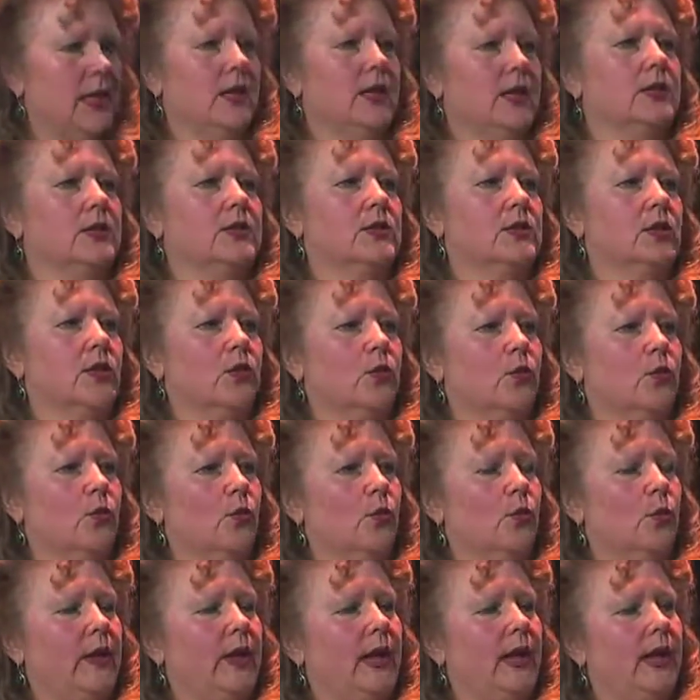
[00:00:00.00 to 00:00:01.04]
So
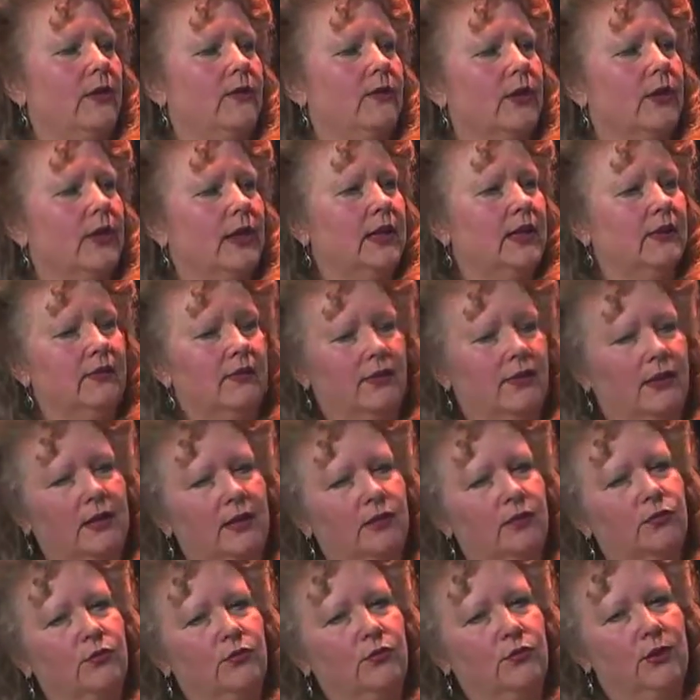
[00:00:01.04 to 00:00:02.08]
we have
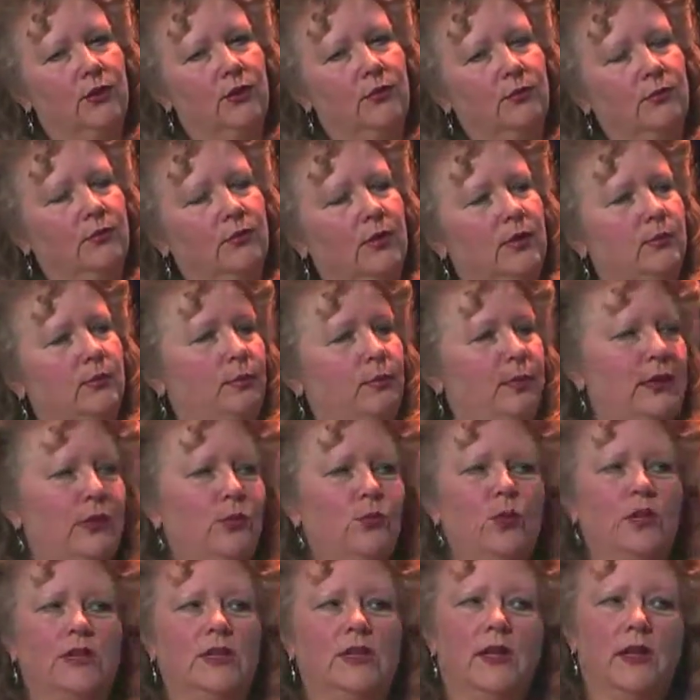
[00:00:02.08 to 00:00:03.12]
anything from
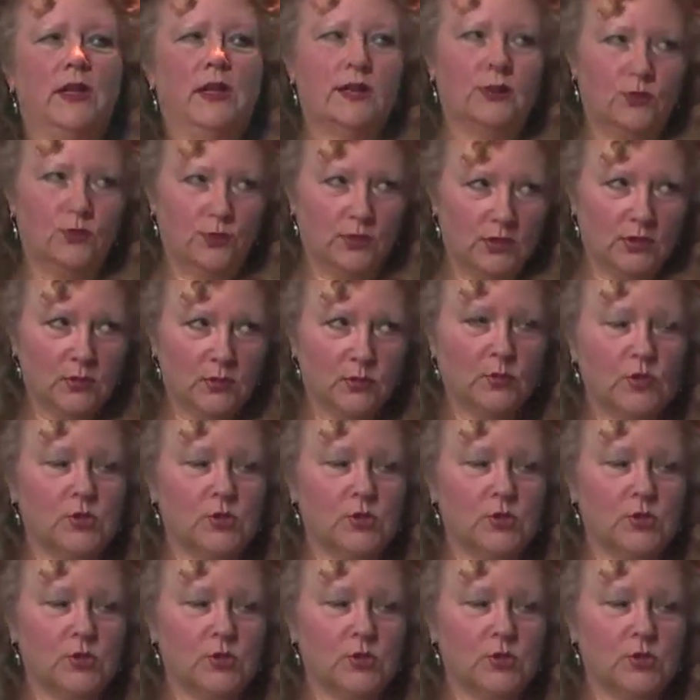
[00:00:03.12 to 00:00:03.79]
B100,